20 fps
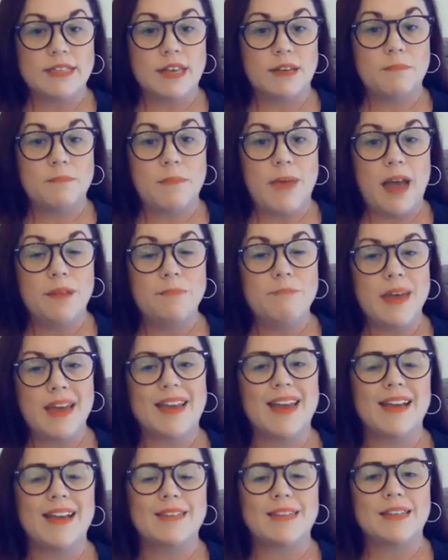and
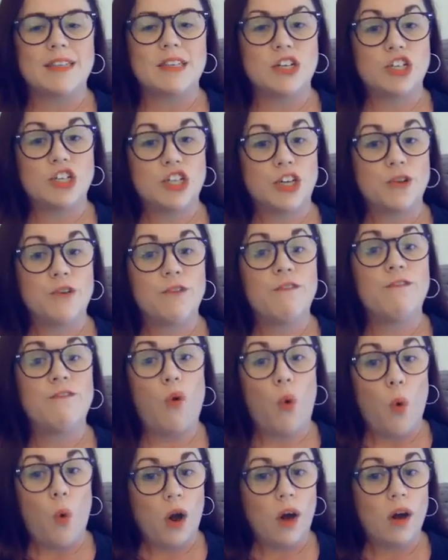making decisions
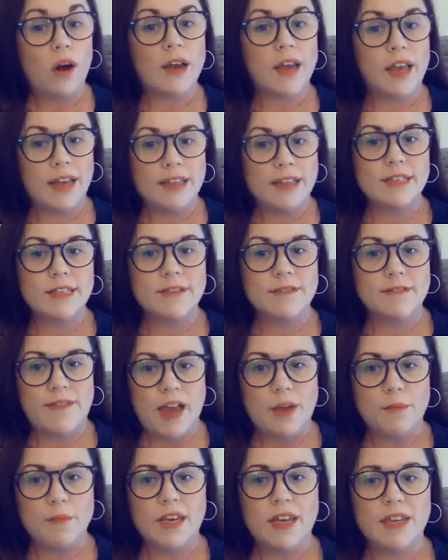for kids and
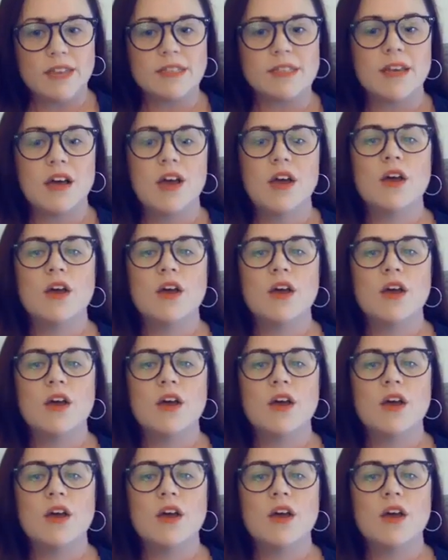families.